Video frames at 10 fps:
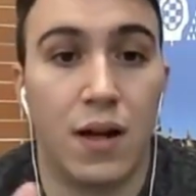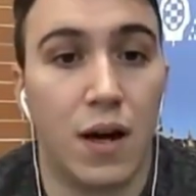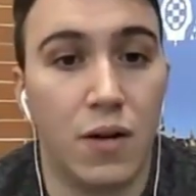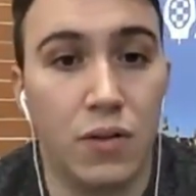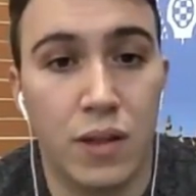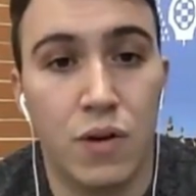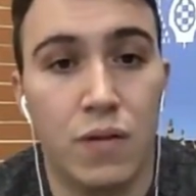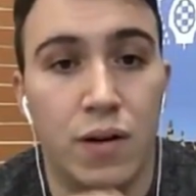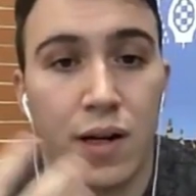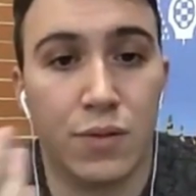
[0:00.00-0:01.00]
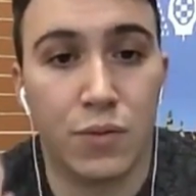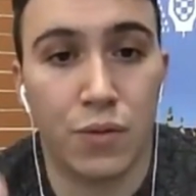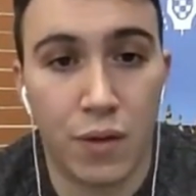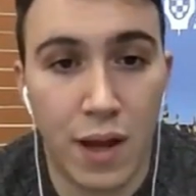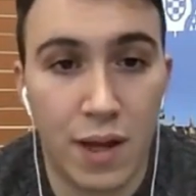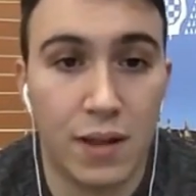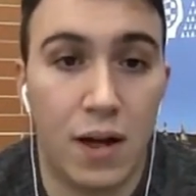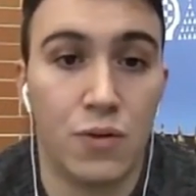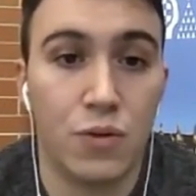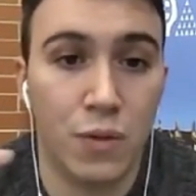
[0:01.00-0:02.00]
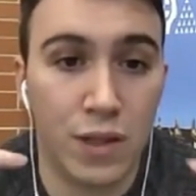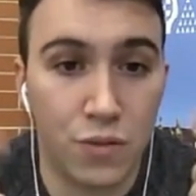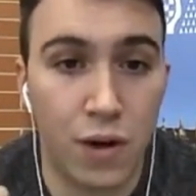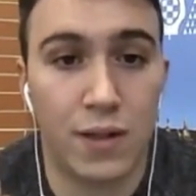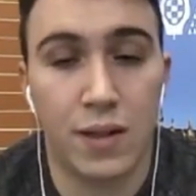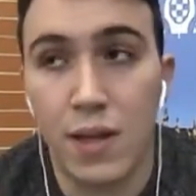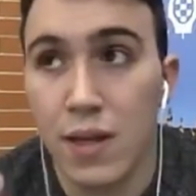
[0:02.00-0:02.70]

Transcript: how the driver has to react, how do we track